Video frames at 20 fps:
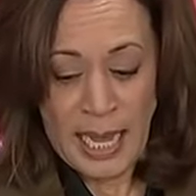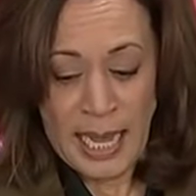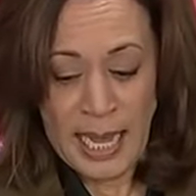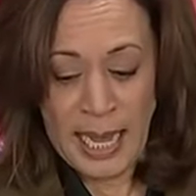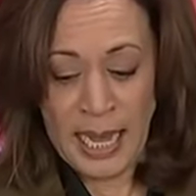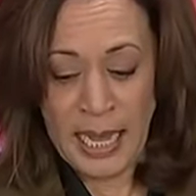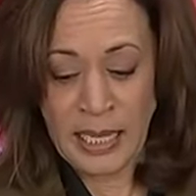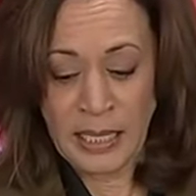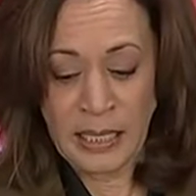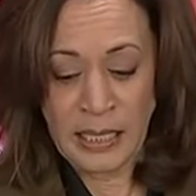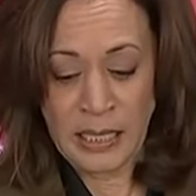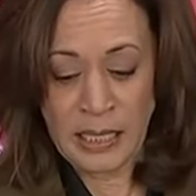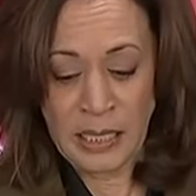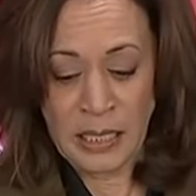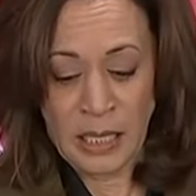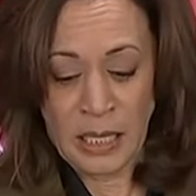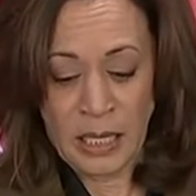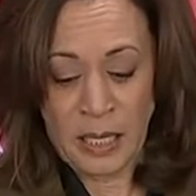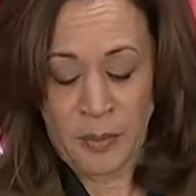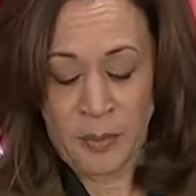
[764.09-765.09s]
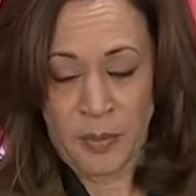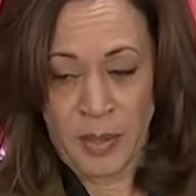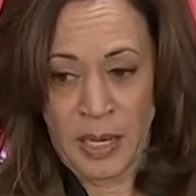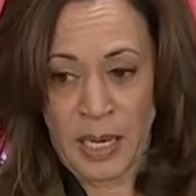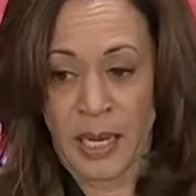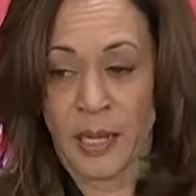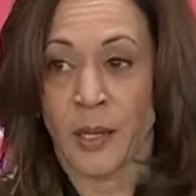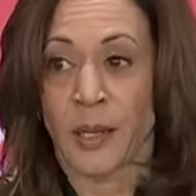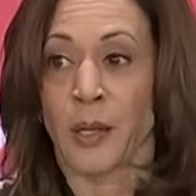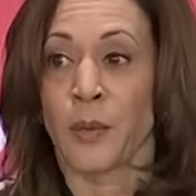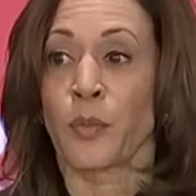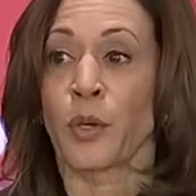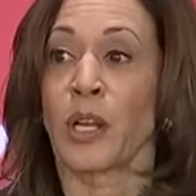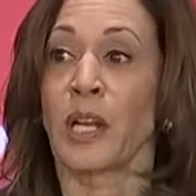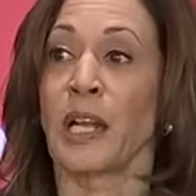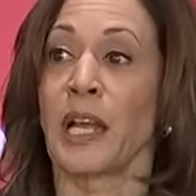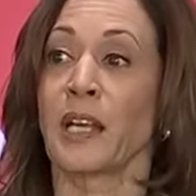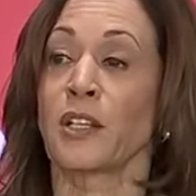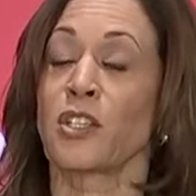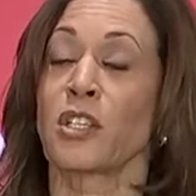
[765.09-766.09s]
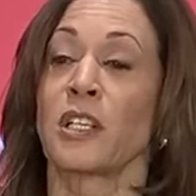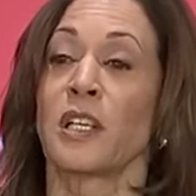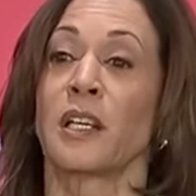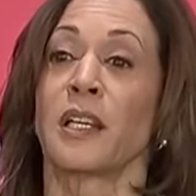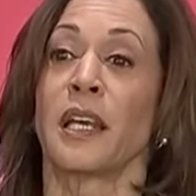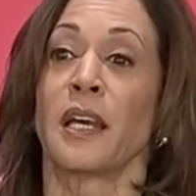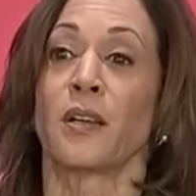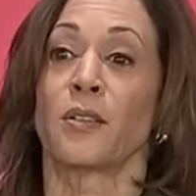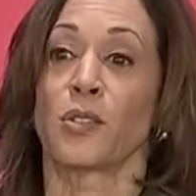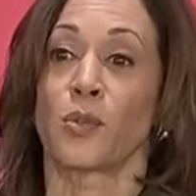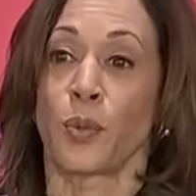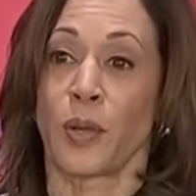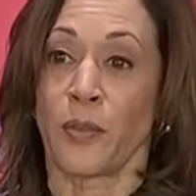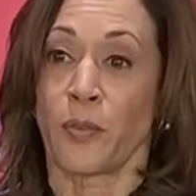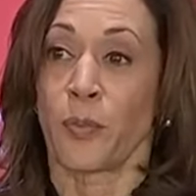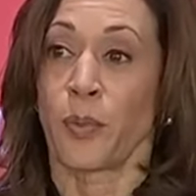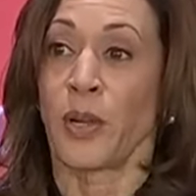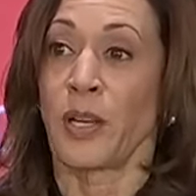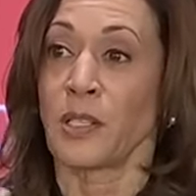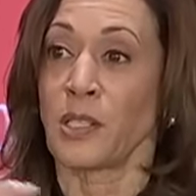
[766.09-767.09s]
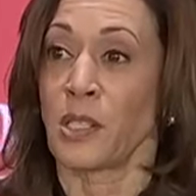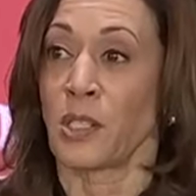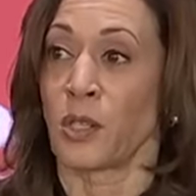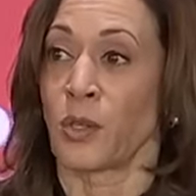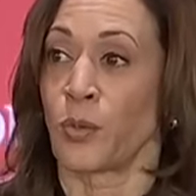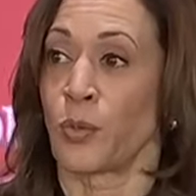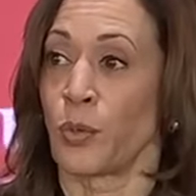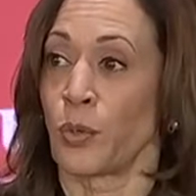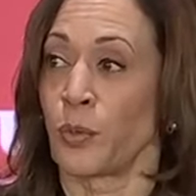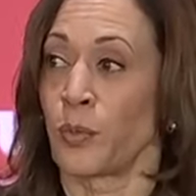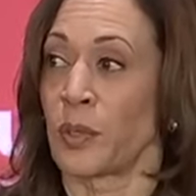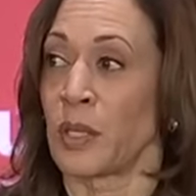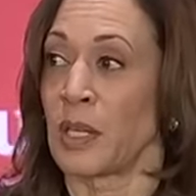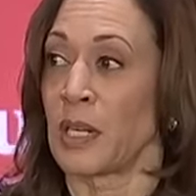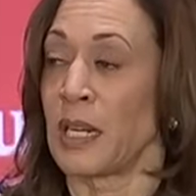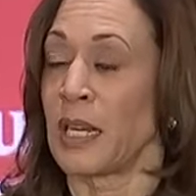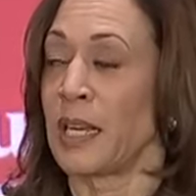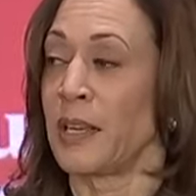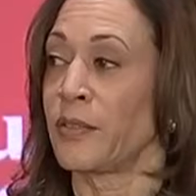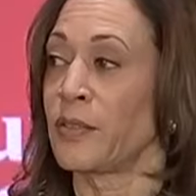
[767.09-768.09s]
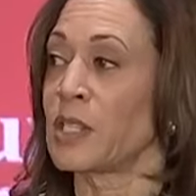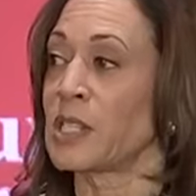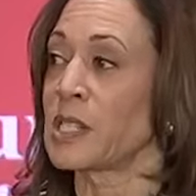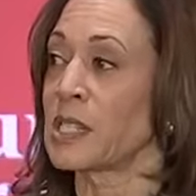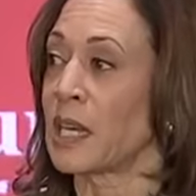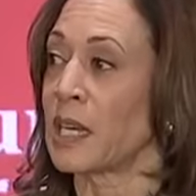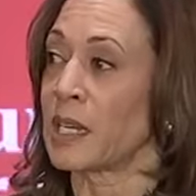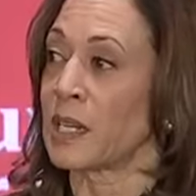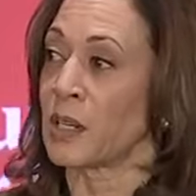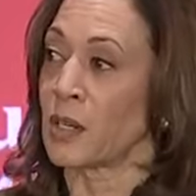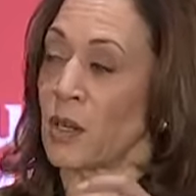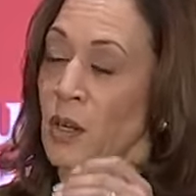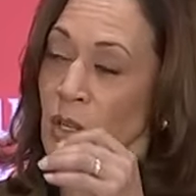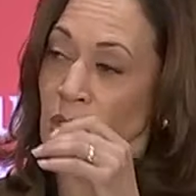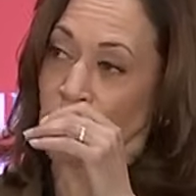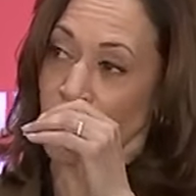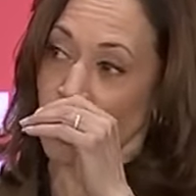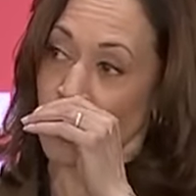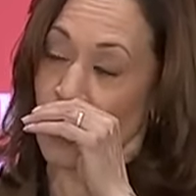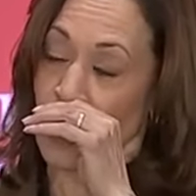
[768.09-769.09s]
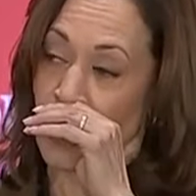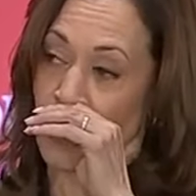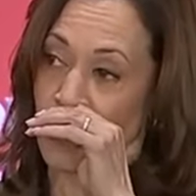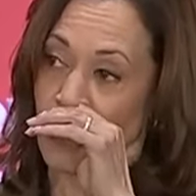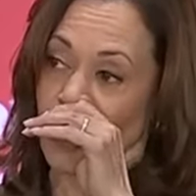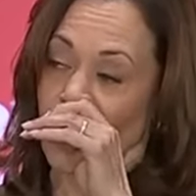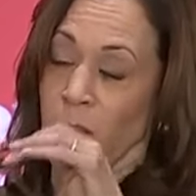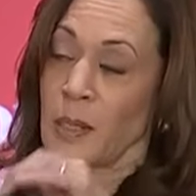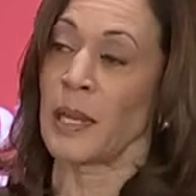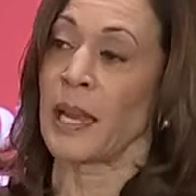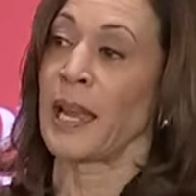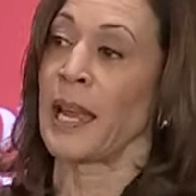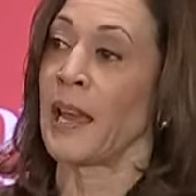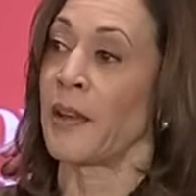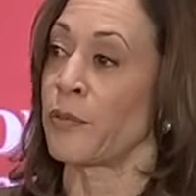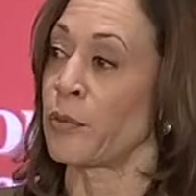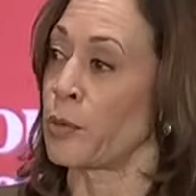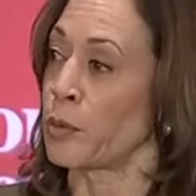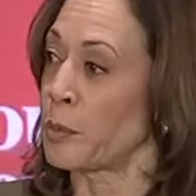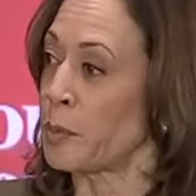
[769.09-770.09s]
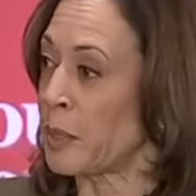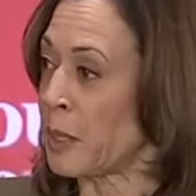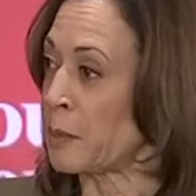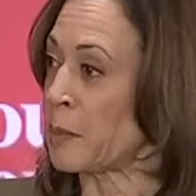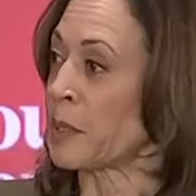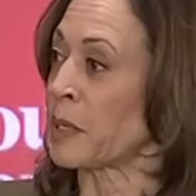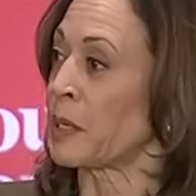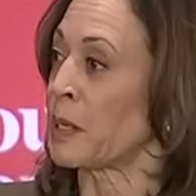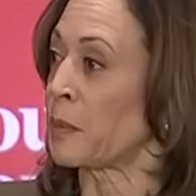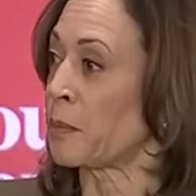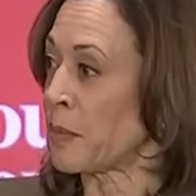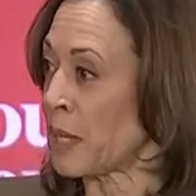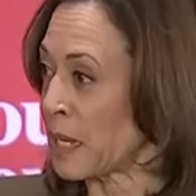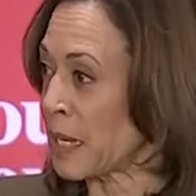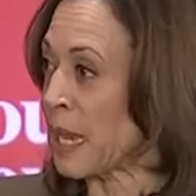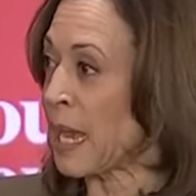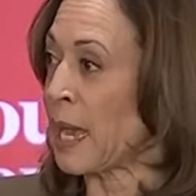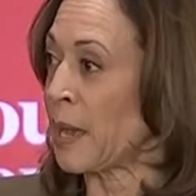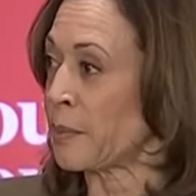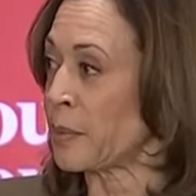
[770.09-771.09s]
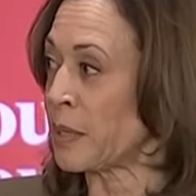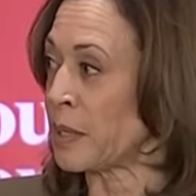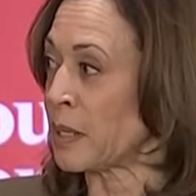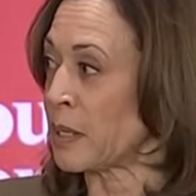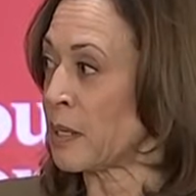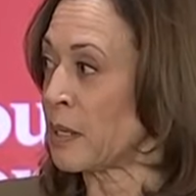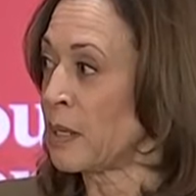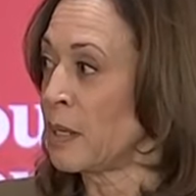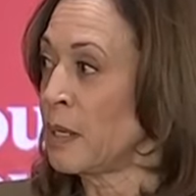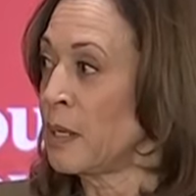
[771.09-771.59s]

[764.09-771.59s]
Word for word: And um, I am going to actually announce, we have press in the room, that I have decided also, not only will I have a Republican in my cabinet,